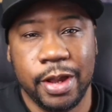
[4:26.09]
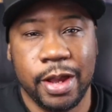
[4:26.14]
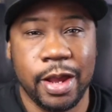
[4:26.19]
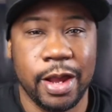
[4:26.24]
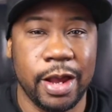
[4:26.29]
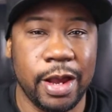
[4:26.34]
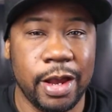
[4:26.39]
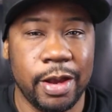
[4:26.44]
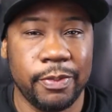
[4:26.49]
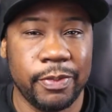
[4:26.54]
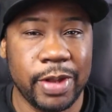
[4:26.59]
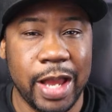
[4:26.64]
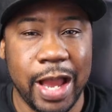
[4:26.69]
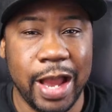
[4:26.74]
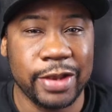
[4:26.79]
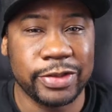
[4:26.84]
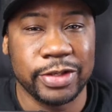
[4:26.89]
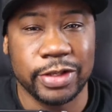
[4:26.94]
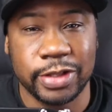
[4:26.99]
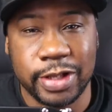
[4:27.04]
I
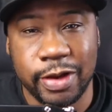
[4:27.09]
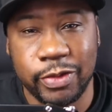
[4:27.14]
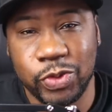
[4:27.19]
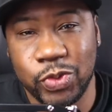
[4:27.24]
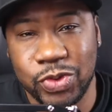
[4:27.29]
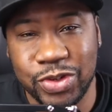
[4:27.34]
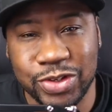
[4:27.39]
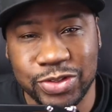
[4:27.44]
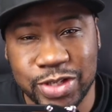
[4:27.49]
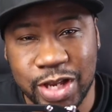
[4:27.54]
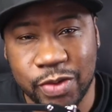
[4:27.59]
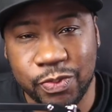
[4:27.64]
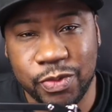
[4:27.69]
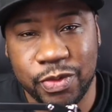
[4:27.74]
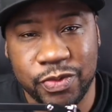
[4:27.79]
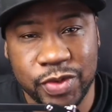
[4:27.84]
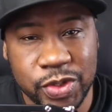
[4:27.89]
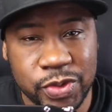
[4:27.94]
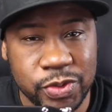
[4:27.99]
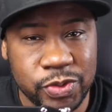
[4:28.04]
actually love doing these tech
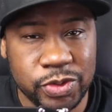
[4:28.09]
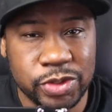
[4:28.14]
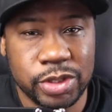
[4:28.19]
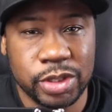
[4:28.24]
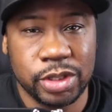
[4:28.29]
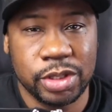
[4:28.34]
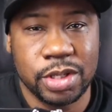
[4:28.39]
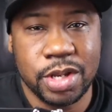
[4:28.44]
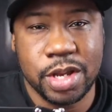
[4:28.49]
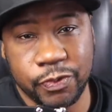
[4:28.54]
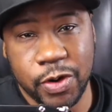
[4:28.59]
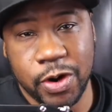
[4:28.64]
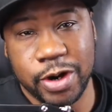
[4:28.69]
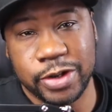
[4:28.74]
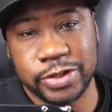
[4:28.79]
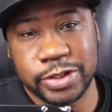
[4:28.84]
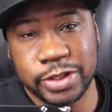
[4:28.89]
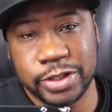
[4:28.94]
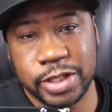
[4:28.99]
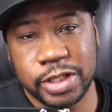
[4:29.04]
reviews. Far,
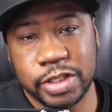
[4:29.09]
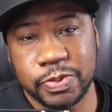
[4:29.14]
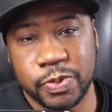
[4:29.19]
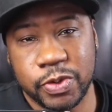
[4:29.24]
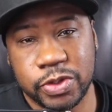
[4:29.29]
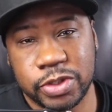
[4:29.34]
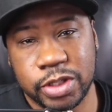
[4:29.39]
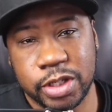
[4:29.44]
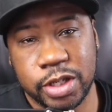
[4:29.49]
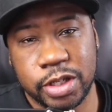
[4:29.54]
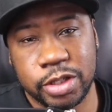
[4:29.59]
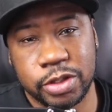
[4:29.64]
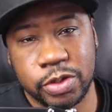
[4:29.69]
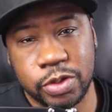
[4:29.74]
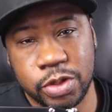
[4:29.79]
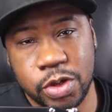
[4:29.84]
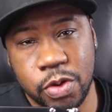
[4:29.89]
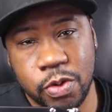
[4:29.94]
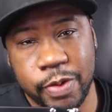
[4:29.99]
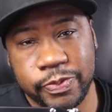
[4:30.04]
it says they're supposed to
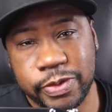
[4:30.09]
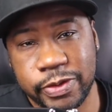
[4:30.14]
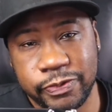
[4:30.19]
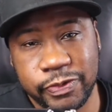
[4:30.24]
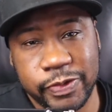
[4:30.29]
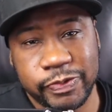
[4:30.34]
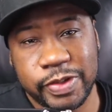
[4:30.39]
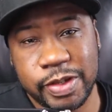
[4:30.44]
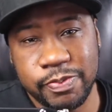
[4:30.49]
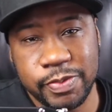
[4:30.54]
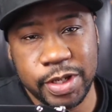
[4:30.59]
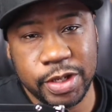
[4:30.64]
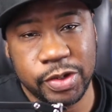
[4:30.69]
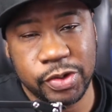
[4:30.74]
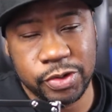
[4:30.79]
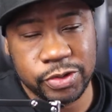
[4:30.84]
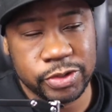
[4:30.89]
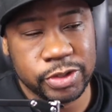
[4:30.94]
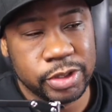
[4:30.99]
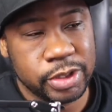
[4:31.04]
go up to 50
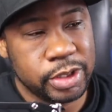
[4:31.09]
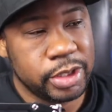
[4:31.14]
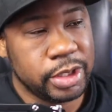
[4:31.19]
meters.